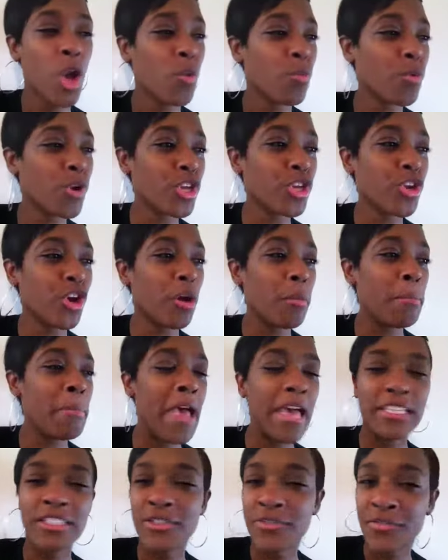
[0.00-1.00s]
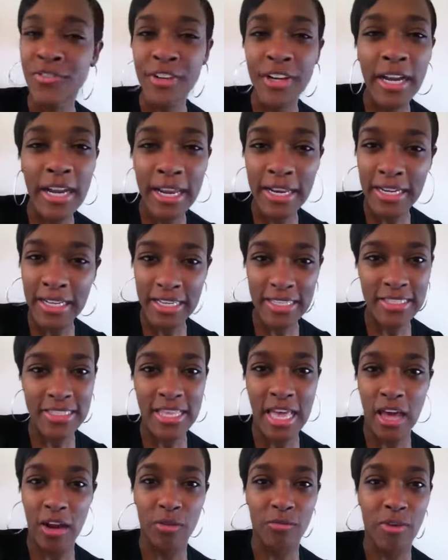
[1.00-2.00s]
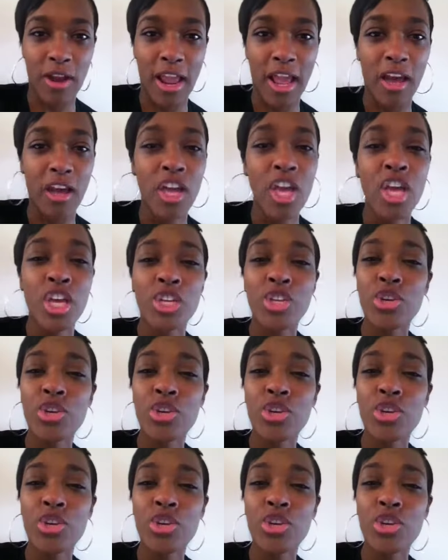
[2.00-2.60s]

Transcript: when your best friend is not around,